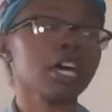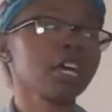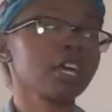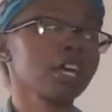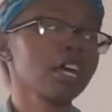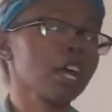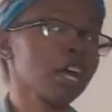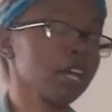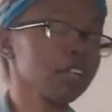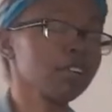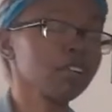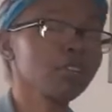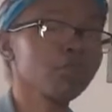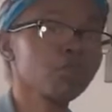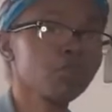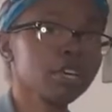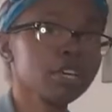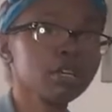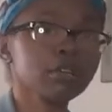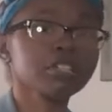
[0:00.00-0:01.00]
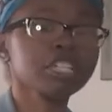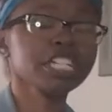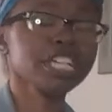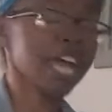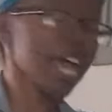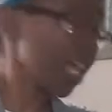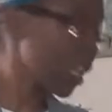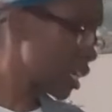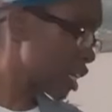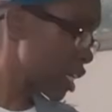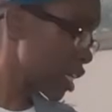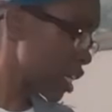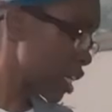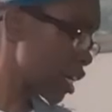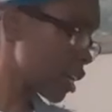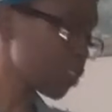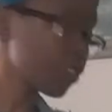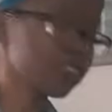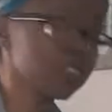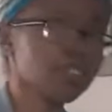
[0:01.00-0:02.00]
color wheel
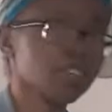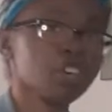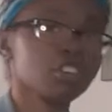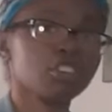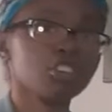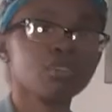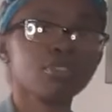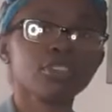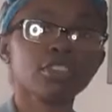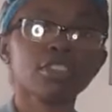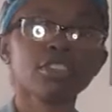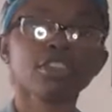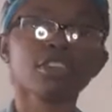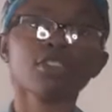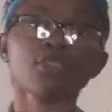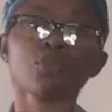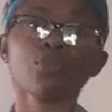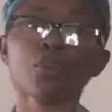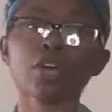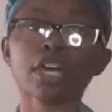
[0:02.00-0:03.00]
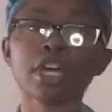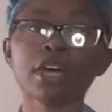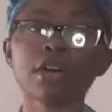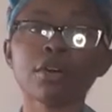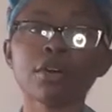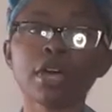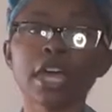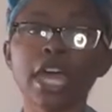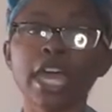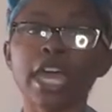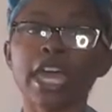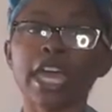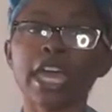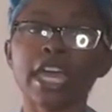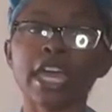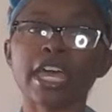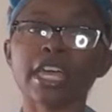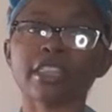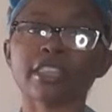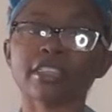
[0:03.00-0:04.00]
challenges using this wheel,
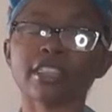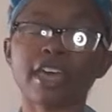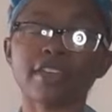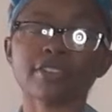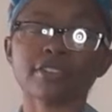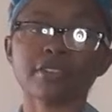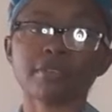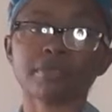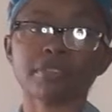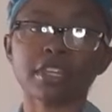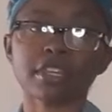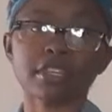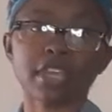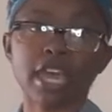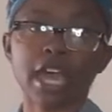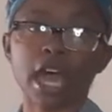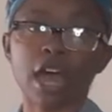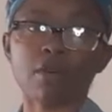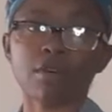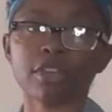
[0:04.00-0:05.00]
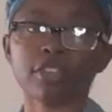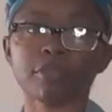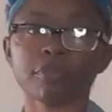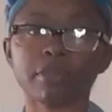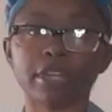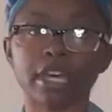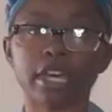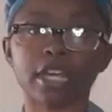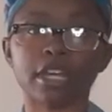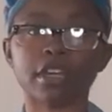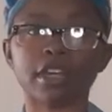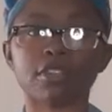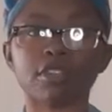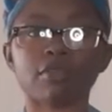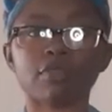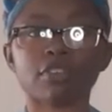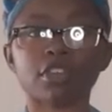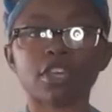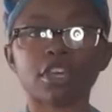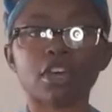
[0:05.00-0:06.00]
and that's something that I'll explain in another
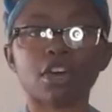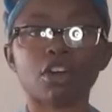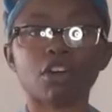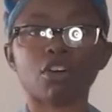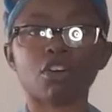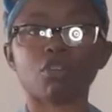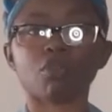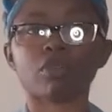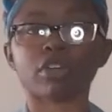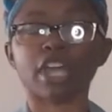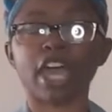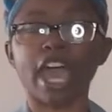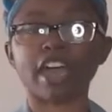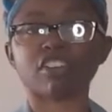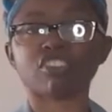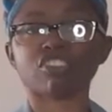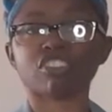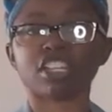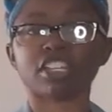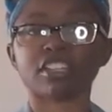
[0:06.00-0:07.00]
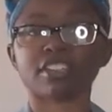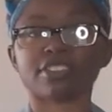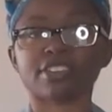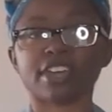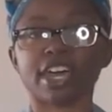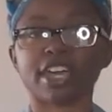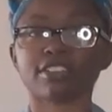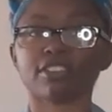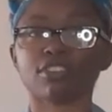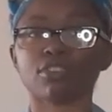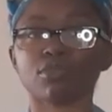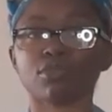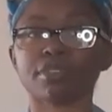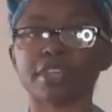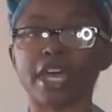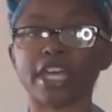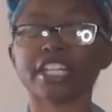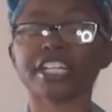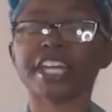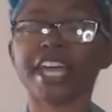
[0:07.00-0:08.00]
video when I actually decide to do
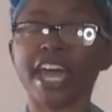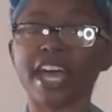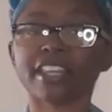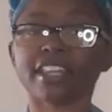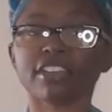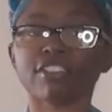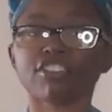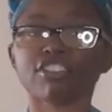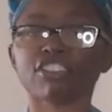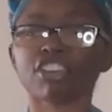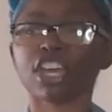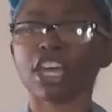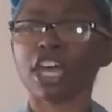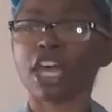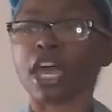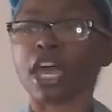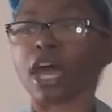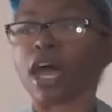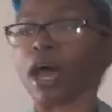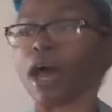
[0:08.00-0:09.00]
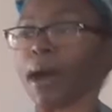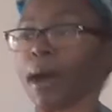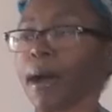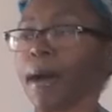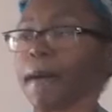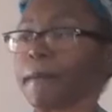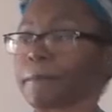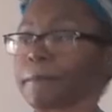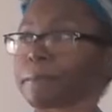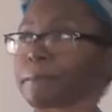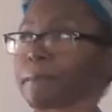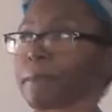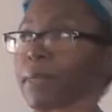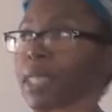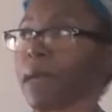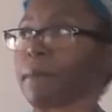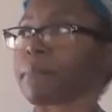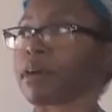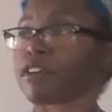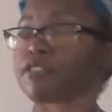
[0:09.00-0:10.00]
that challenge.
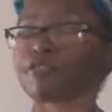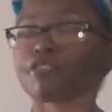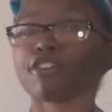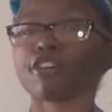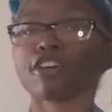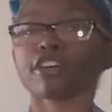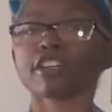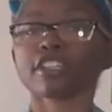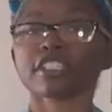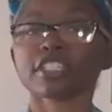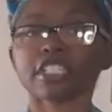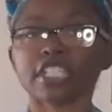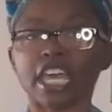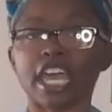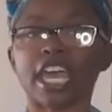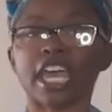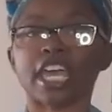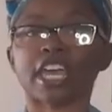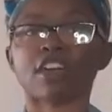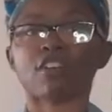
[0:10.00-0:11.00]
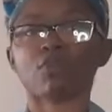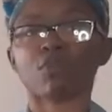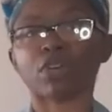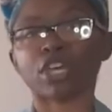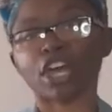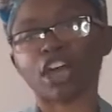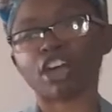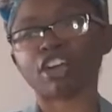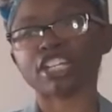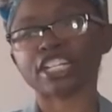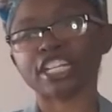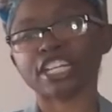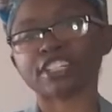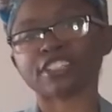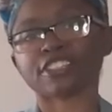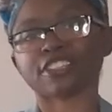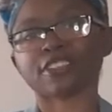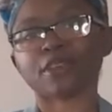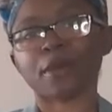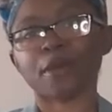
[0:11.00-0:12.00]
But for today, we are
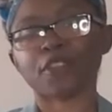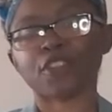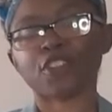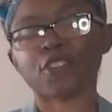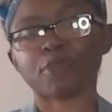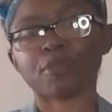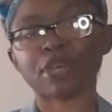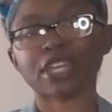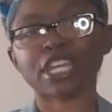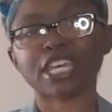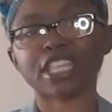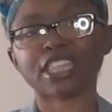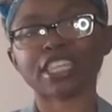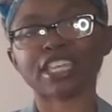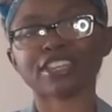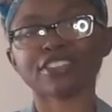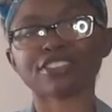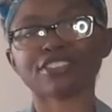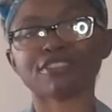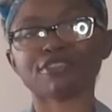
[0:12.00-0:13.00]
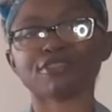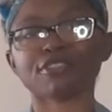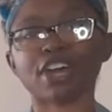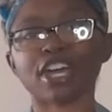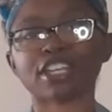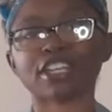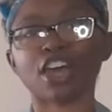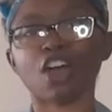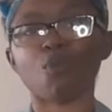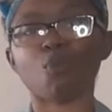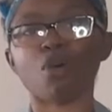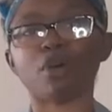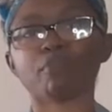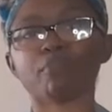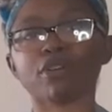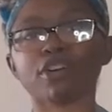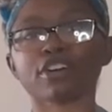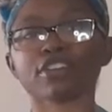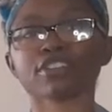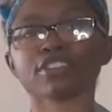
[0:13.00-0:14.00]
just spinning this to find out
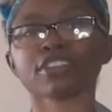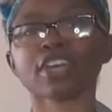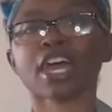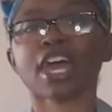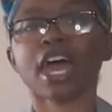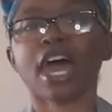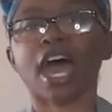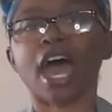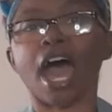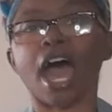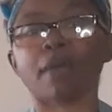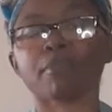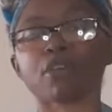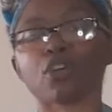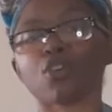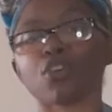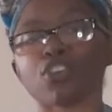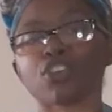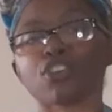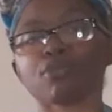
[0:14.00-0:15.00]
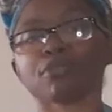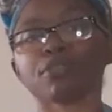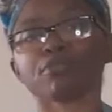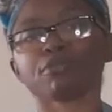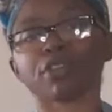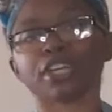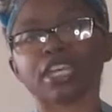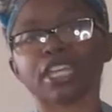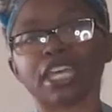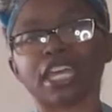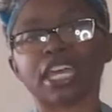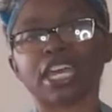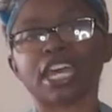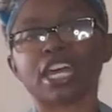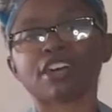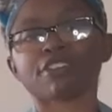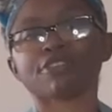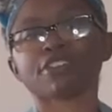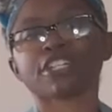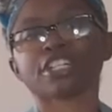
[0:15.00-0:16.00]
what books I'm going to be reading
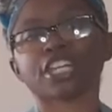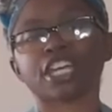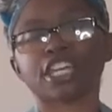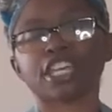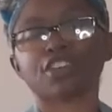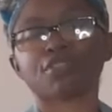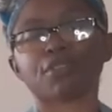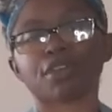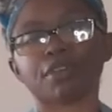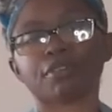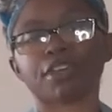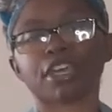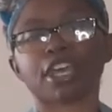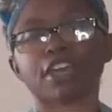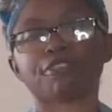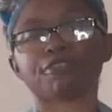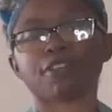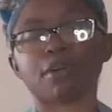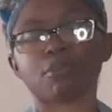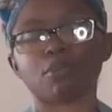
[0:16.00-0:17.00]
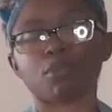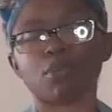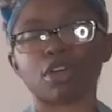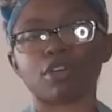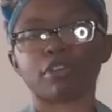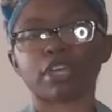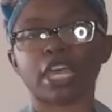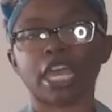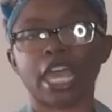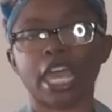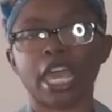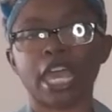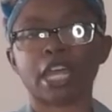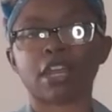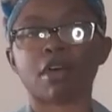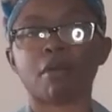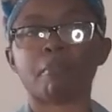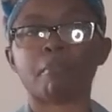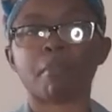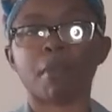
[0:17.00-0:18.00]
for January, February,
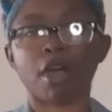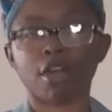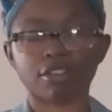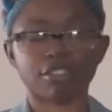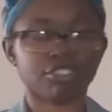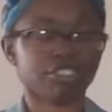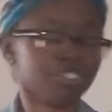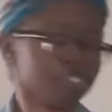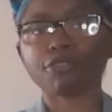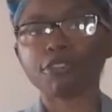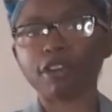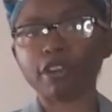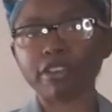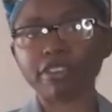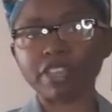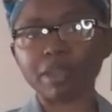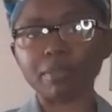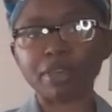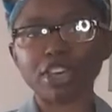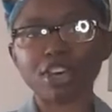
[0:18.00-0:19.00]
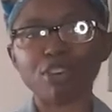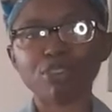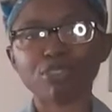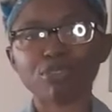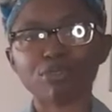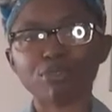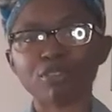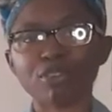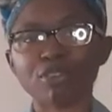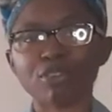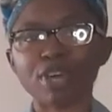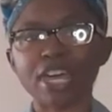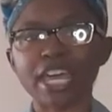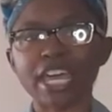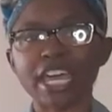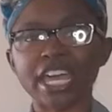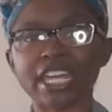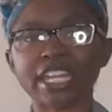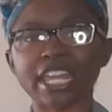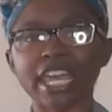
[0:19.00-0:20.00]
and March. First, let me go through
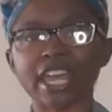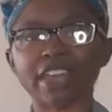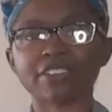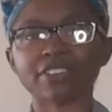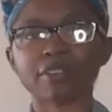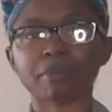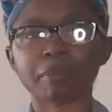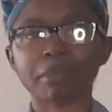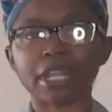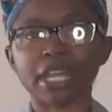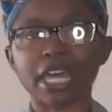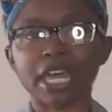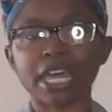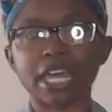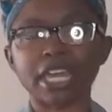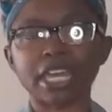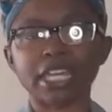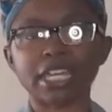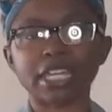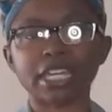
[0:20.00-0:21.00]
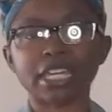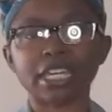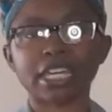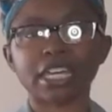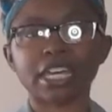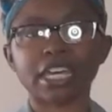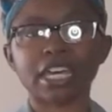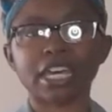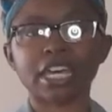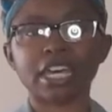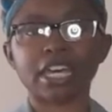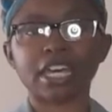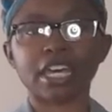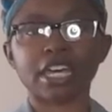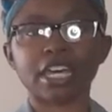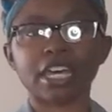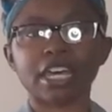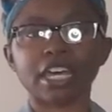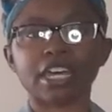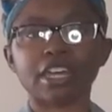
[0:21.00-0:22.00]
and explain
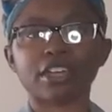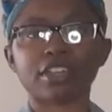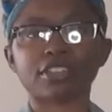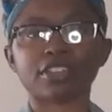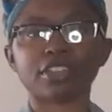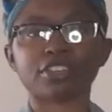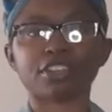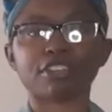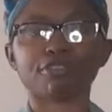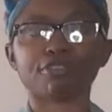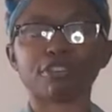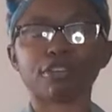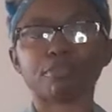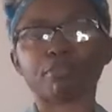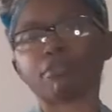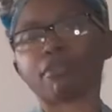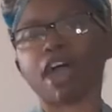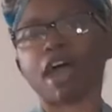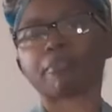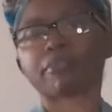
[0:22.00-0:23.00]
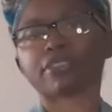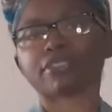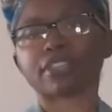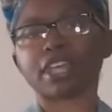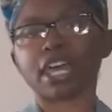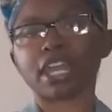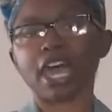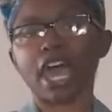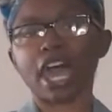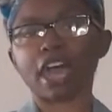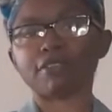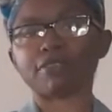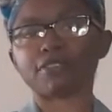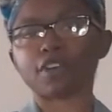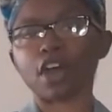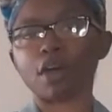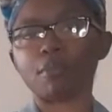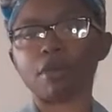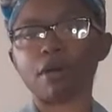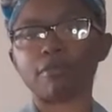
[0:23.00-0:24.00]
the different prompts that I've
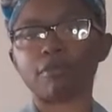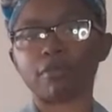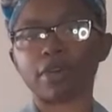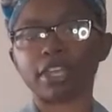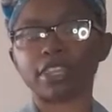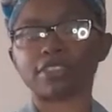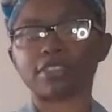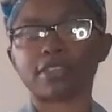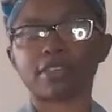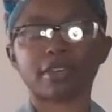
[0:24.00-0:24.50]
come up with.